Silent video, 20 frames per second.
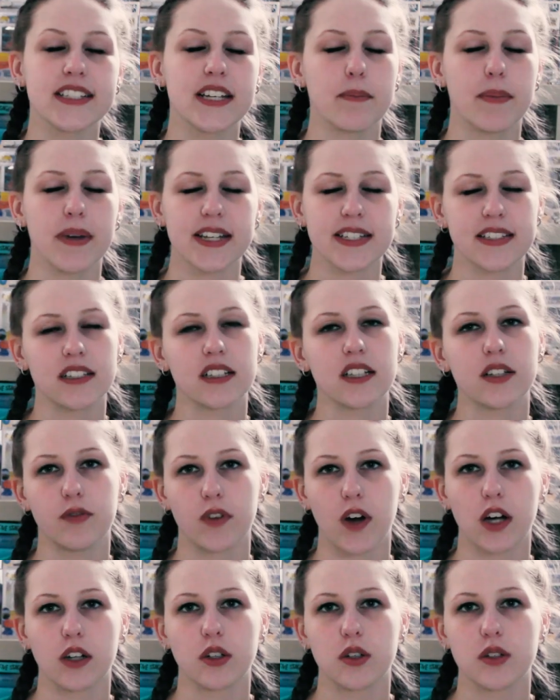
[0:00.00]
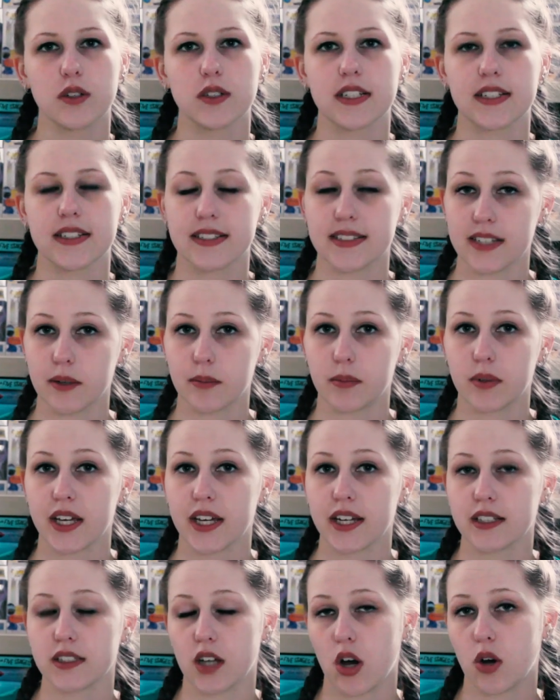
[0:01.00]
It basically follows
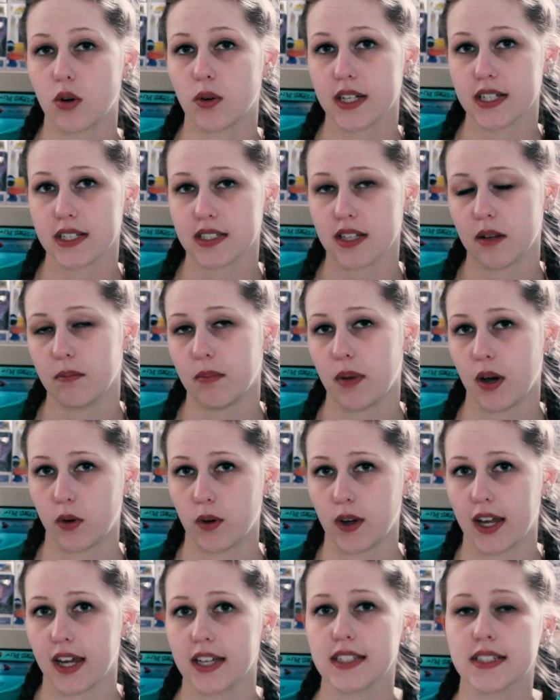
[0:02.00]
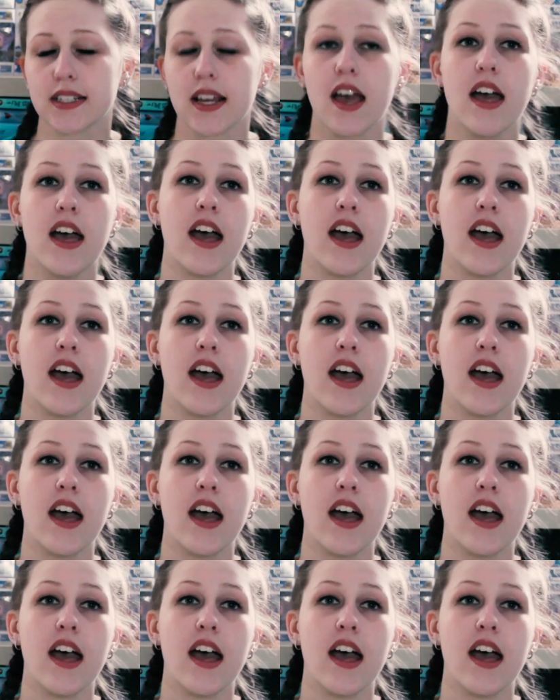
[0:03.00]
siblings Hocus and Pocus,